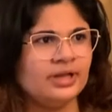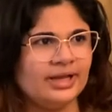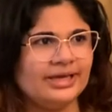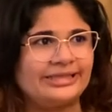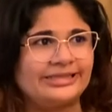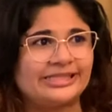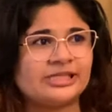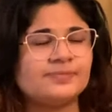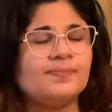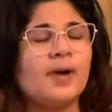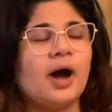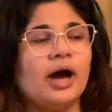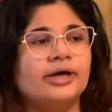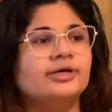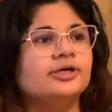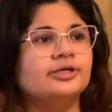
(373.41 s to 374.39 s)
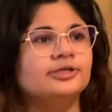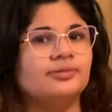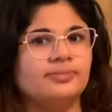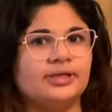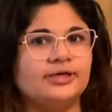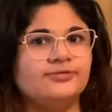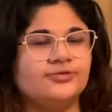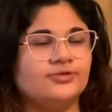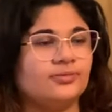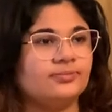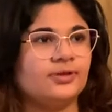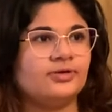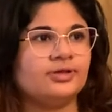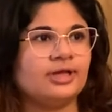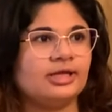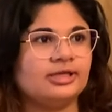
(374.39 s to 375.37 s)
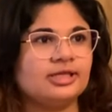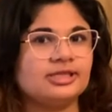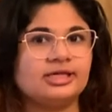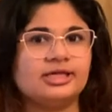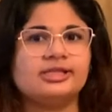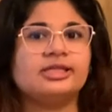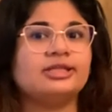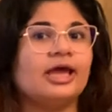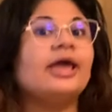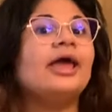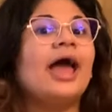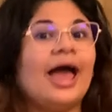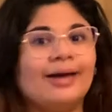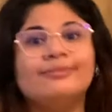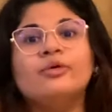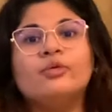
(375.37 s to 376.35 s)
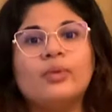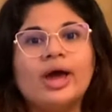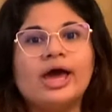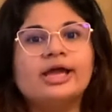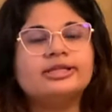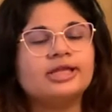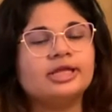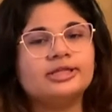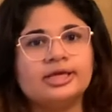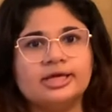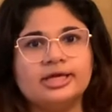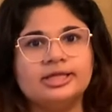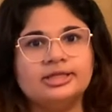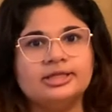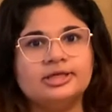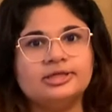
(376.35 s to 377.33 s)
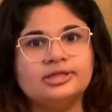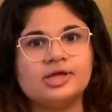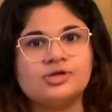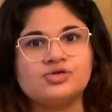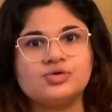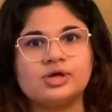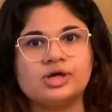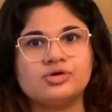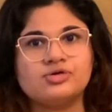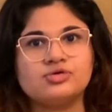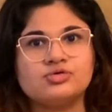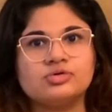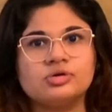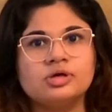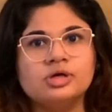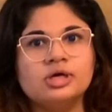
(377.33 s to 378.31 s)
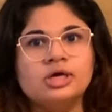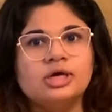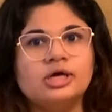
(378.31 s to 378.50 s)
inspired me from the United States, and I am aware that the Indian education